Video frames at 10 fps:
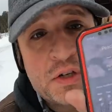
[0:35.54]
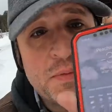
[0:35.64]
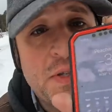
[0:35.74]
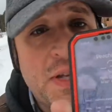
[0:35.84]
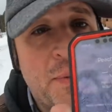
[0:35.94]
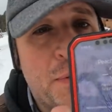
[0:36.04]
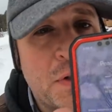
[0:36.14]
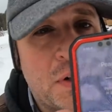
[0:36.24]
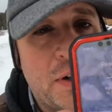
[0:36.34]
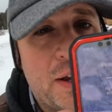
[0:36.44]
terms of
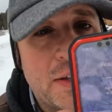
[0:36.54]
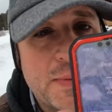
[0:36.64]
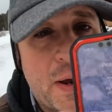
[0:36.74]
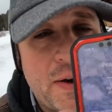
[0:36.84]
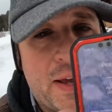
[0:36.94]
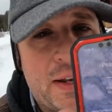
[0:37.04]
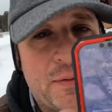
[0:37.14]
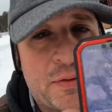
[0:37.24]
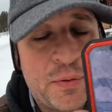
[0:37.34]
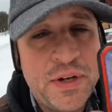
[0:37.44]
temperature today, it's about
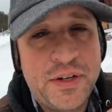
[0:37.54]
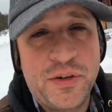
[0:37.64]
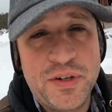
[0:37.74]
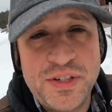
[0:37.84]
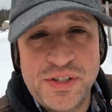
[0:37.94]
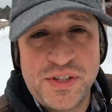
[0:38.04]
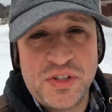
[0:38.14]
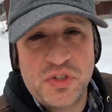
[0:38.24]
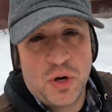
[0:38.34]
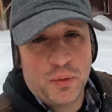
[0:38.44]
negative three degrees as I
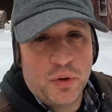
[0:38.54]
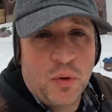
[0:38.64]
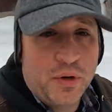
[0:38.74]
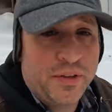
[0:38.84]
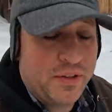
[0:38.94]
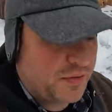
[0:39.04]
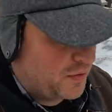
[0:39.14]
start recording this